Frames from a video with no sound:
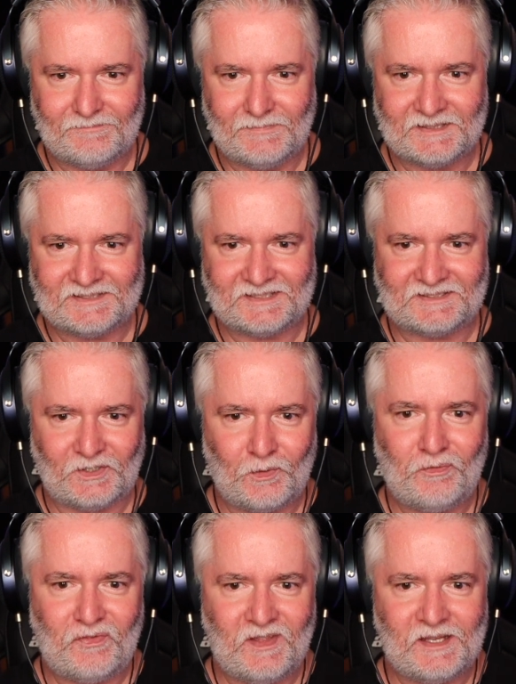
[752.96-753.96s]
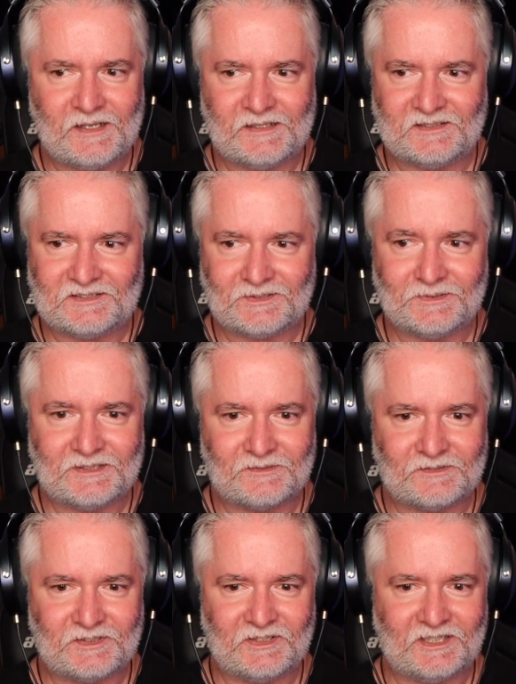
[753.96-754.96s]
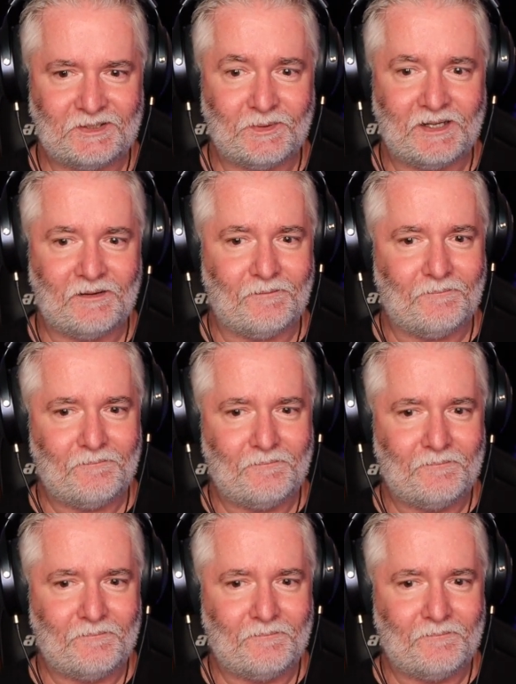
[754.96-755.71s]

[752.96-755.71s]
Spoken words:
But it's its own thing and it's doing it really well.